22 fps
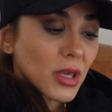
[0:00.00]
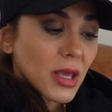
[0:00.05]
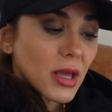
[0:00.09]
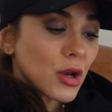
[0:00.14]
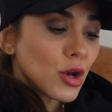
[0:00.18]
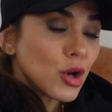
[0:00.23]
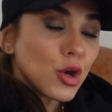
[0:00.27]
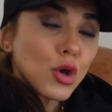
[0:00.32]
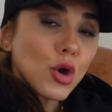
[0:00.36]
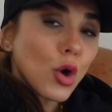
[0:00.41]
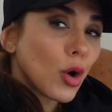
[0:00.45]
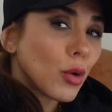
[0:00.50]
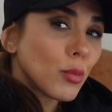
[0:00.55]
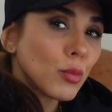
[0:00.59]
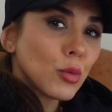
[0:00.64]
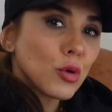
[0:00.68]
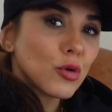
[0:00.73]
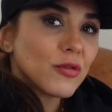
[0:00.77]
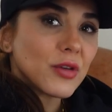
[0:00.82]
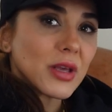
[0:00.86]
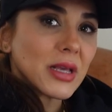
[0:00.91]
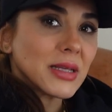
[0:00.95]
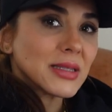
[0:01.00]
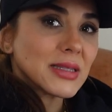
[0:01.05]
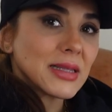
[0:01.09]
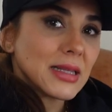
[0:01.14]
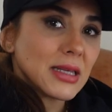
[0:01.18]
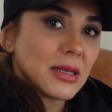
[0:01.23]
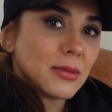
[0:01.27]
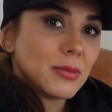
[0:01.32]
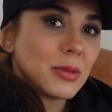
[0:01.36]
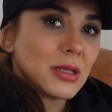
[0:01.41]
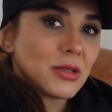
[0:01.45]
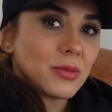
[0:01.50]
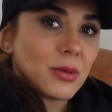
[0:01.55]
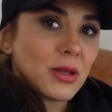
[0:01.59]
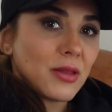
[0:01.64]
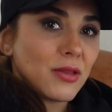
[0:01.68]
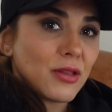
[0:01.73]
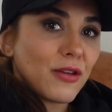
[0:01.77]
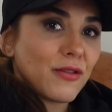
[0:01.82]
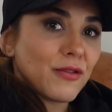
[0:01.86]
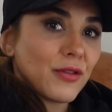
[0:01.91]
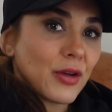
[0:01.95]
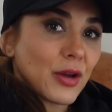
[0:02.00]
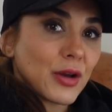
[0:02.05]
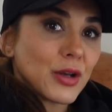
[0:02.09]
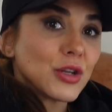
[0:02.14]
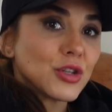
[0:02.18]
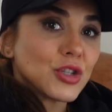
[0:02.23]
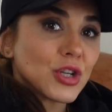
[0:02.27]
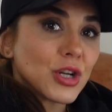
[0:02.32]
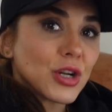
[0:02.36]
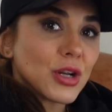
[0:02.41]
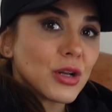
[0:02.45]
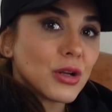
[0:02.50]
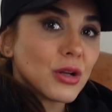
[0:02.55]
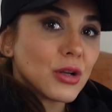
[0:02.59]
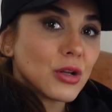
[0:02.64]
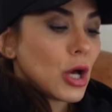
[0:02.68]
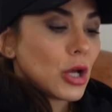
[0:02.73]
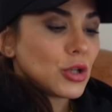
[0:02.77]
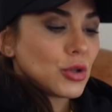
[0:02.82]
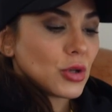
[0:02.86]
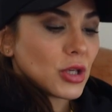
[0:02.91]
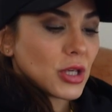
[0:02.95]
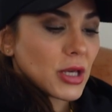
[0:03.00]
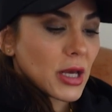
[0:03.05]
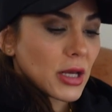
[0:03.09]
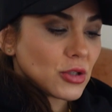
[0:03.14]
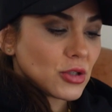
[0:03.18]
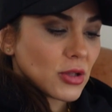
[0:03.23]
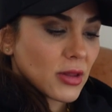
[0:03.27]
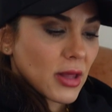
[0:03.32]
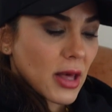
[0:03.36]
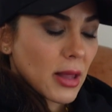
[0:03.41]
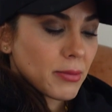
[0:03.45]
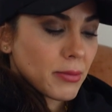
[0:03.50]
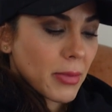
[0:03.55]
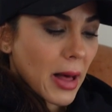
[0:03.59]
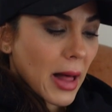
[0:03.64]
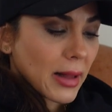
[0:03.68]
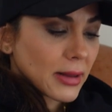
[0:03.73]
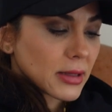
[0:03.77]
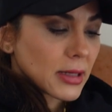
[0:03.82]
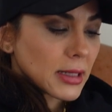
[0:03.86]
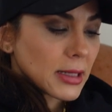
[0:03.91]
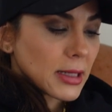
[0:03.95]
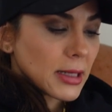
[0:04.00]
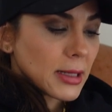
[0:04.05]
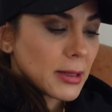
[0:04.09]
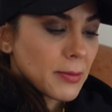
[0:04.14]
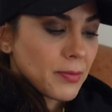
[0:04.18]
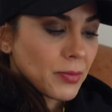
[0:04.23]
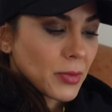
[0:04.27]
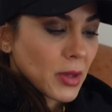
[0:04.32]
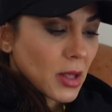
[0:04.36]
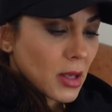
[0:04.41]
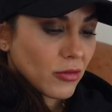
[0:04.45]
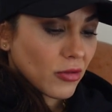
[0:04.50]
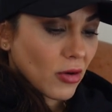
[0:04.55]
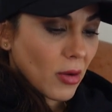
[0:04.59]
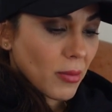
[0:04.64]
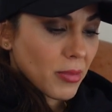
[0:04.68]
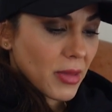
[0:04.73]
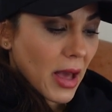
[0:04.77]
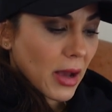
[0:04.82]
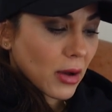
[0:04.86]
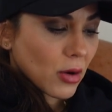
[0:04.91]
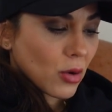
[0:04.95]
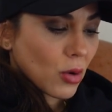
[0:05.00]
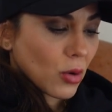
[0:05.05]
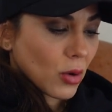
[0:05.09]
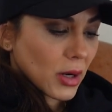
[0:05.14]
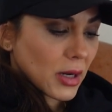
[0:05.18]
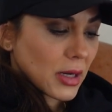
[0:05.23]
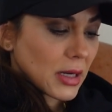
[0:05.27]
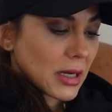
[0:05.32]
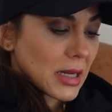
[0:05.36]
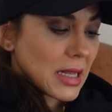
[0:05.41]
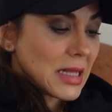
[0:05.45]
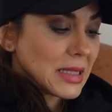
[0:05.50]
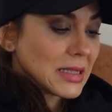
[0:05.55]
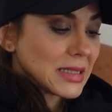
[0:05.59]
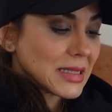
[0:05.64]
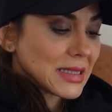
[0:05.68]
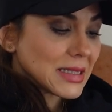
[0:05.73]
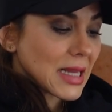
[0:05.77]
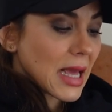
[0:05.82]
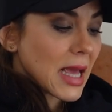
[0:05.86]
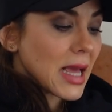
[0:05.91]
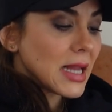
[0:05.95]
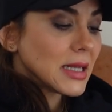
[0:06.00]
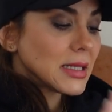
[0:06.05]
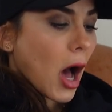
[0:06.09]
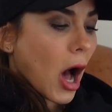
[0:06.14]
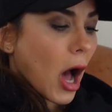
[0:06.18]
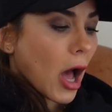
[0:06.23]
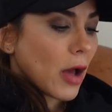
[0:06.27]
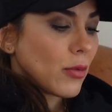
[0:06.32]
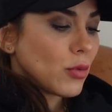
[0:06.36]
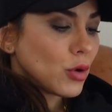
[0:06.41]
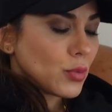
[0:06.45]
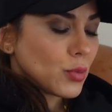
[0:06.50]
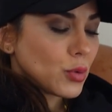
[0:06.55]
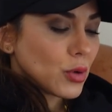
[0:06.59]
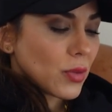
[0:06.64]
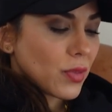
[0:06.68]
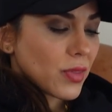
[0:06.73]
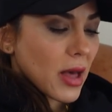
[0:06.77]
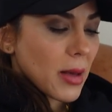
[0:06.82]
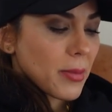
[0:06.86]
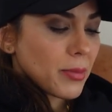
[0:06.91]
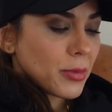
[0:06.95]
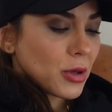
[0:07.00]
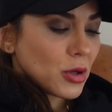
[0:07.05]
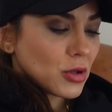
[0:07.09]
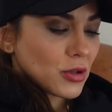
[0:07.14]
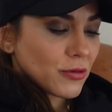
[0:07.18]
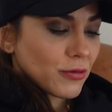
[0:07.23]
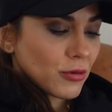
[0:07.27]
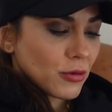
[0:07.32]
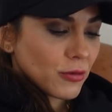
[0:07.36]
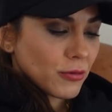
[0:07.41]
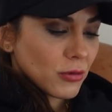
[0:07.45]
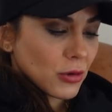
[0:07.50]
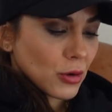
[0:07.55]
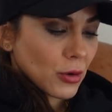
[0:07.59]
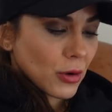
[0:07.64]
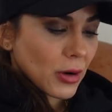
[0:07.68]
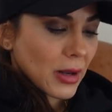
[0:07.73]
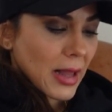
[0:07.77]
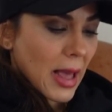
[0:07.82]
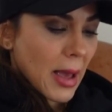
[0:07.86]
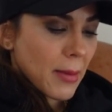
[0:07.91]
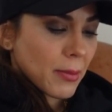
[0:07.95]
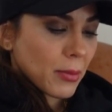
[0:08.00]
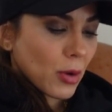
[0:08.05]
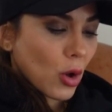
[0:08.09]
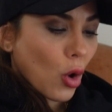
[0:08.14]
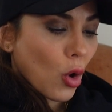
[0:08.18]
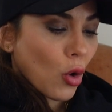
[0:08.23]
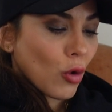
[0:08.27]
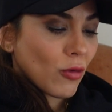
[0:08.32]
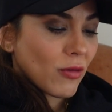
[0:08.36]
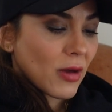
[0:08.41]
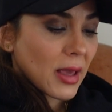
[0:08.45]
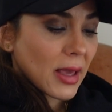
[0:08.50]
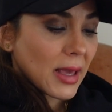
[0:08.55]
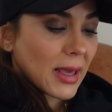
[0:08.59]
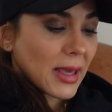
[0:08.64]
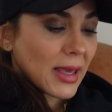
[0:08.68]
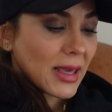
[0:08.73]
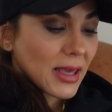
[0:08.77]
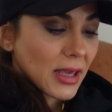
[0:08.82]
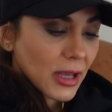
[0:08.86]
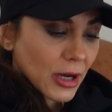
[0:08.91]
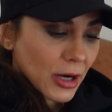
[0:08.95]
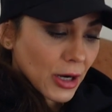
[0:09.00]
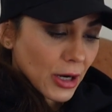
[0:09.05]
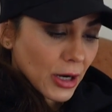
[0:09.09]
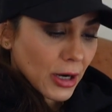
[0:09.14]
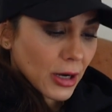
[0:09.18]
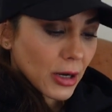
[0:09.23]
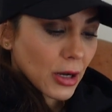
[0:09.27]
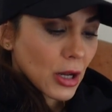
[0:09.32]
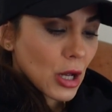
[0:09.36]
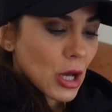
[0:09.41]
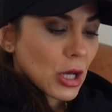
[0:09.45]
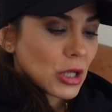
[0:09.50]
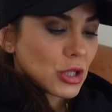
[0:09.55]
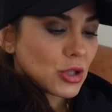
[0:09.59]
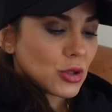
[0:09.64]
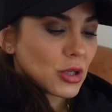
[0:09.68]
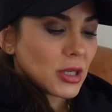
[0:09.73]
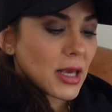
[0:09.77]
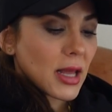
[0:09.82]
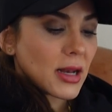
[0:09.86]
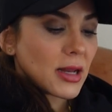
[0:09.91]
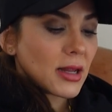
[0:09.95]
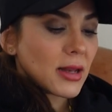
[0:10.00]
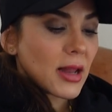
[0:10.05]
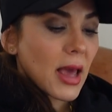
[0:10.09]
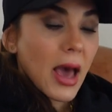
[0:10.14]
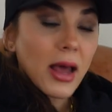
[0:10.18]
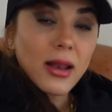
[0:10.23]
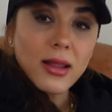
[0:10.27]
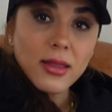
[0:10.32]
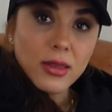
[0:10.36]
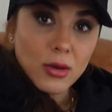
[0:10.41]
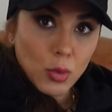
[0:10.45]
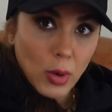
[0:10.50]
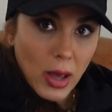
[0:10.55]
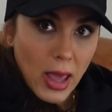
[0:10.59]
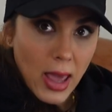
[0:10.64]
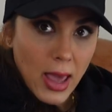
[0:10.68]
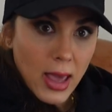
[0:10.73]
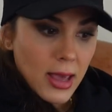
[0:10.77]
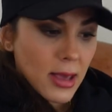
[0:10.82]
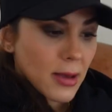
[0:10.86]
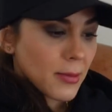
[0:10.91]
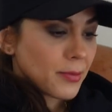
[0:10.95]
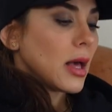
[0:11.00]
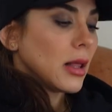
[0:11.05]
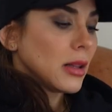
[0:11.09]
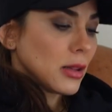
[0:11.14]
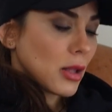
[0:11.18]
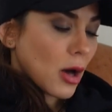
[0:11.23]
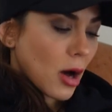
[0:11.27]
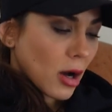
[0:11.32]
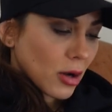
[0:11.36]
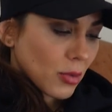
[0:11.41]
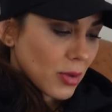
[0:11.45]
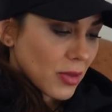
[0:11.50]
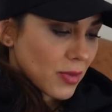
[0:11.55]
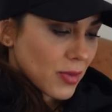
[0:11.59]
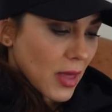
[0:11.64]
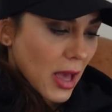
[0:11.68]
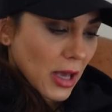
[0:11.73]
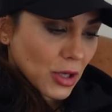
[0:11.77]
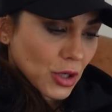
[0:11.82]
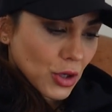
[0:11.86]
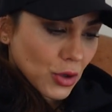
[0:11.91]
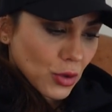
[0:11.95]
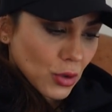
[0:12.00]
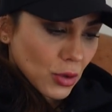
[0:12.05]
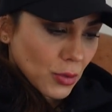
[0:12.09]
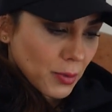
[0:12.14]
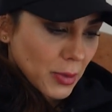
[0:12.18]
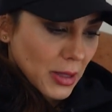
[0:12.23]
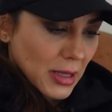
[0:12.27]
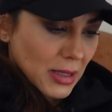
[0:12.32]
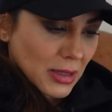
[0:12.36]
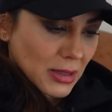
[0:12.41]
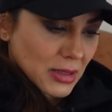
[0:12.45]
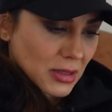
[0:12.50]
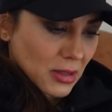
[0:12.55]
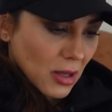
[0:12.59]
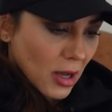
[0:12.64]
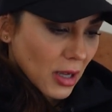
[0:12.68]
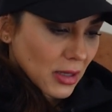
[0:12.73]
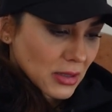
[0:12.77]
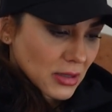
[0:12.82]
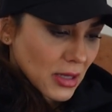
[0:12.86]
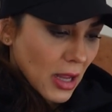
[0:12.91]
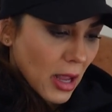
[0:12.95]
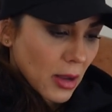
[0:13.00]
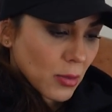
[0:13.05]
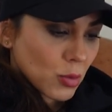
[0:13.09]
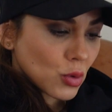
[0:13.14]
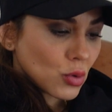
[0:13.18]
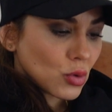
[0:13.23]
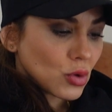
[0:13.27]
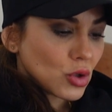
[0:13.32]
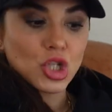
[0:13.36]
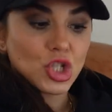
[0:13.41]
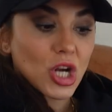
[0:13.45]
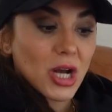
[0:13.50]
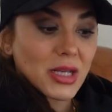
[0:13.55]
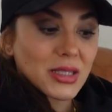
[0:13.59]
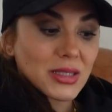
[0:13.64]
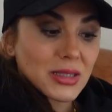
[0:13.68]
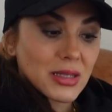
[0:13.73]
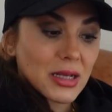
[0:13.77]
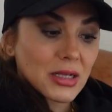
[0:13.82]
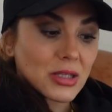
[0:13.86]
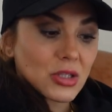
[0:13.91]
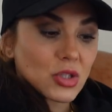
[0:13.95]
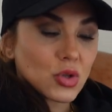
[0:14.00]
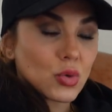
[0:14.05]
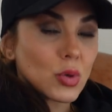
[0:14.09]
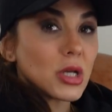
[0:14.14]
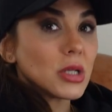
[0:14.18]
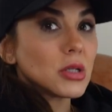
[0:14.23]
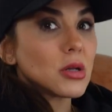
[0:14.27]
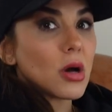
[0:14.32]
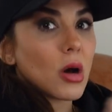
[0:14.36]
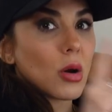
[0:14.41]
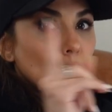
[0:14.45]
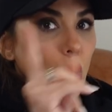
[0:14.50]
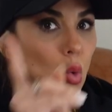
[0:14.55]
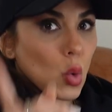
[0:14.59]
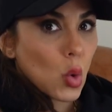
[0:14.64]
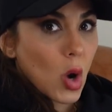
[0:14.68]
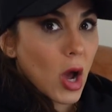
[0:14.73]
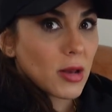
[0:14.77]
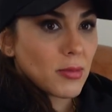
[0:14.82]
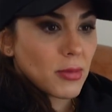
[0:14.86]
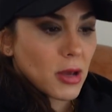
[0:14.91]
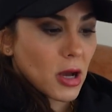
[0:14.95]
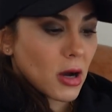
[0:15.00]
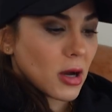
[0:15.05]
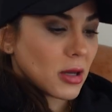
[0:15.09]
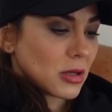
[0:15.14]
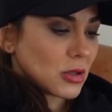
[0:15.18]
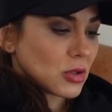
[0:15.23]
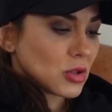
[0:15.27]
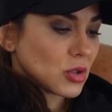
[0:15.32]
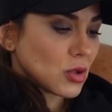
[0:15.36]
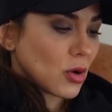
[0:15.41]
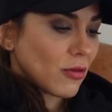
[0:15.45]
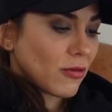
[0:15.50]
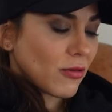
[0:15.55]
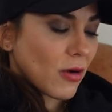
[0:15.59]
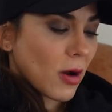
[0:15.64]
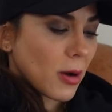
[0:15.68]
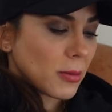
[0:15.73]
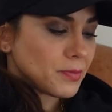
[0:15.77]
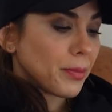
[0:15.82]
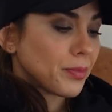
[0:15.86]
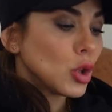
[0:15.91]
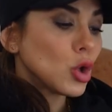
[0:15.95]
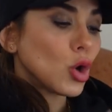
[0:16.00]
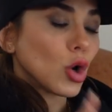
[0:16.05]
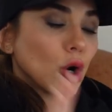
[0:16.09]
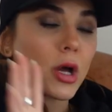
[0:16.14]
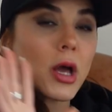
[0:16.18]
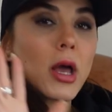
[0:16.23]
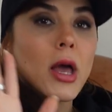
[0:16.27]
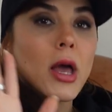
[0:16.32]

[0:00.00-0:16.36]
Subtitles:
cannot move easily between the furniture to get to that balcony from that corner. Instead, I would put that beautiful floor lamp over here to get it out of the way, along with that cute pink side table just next to it, right behind the sofa. Look,